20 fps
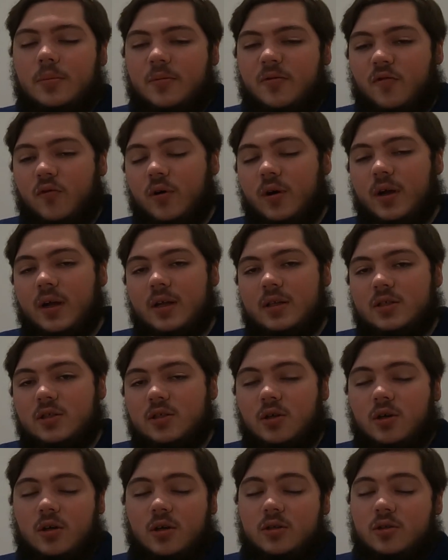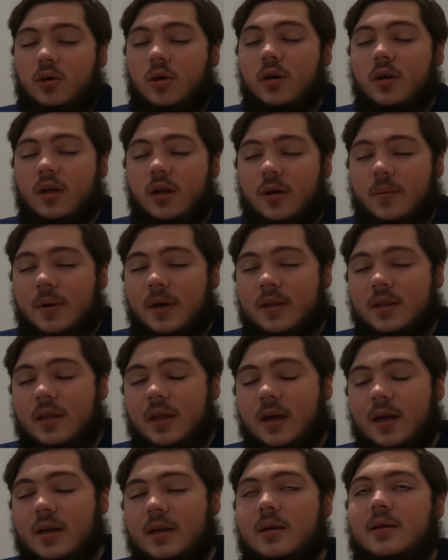before I get started on talking about
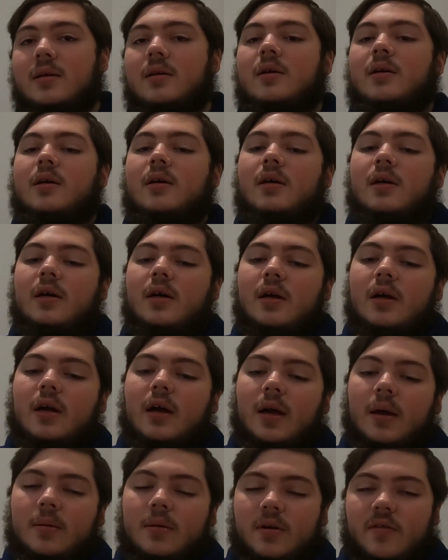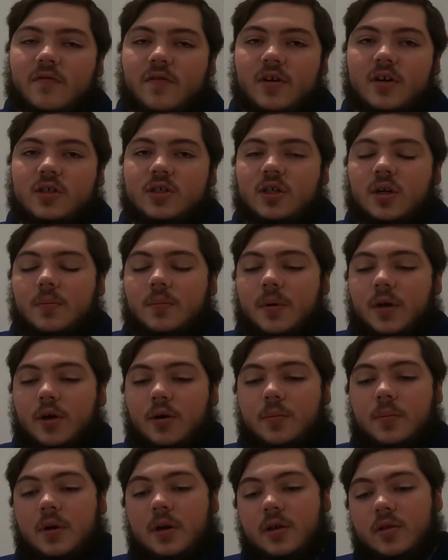that, I'm going to finish up my
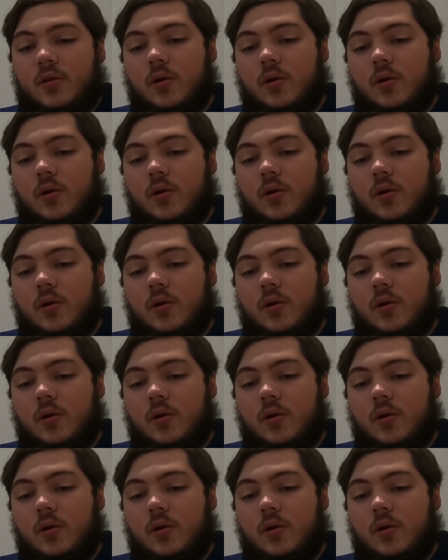opening